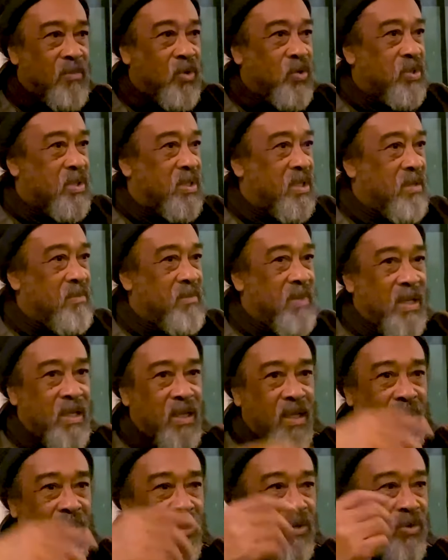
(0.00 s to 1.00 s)
Muslim
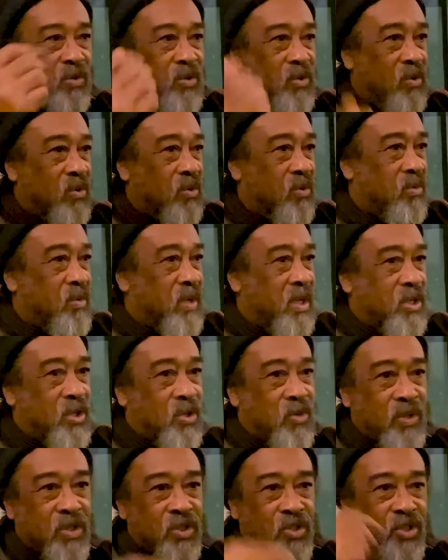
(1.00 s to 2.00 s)
and Hindu
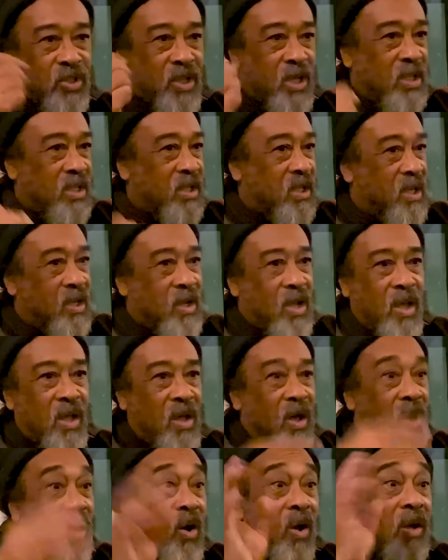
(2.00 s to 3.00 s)
and Christian and
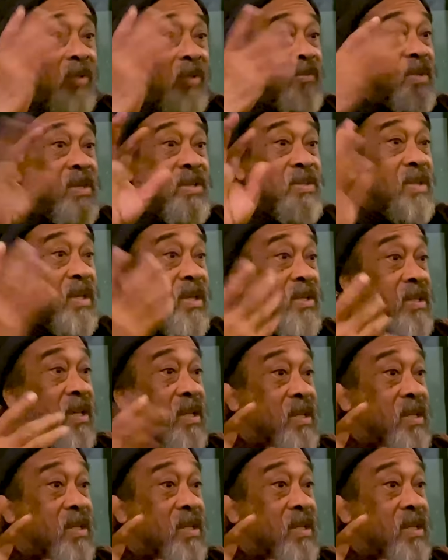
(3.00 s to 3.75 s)
all of these things.